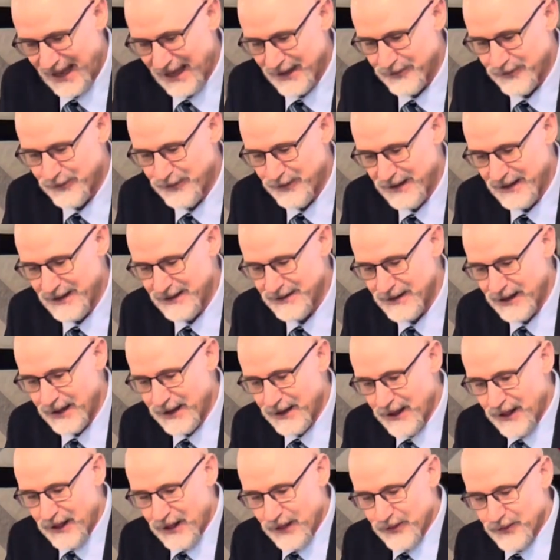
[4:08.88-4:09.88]
and then
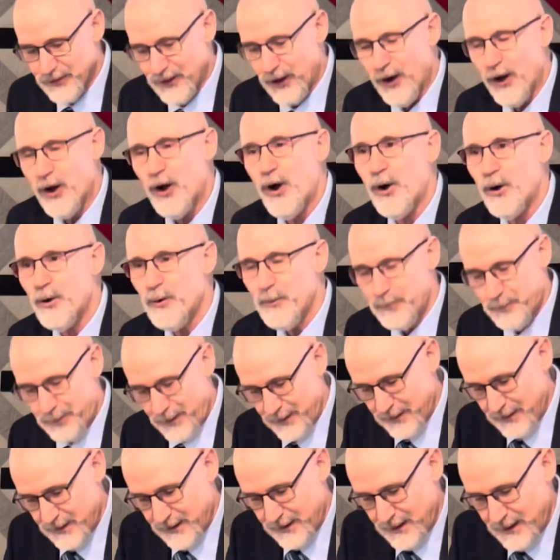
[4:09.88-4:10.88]
the hope
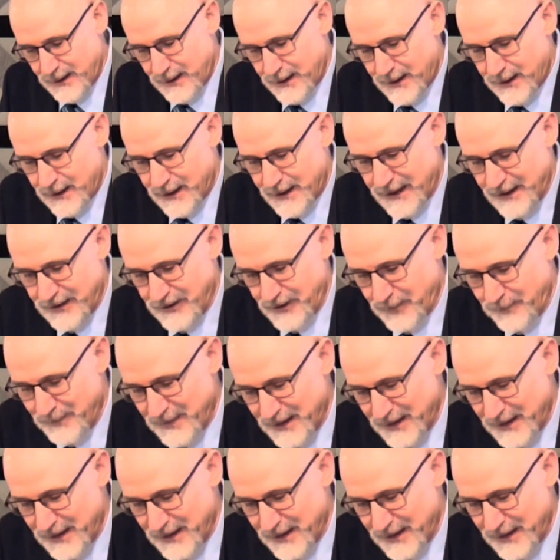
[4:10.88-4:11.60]
in the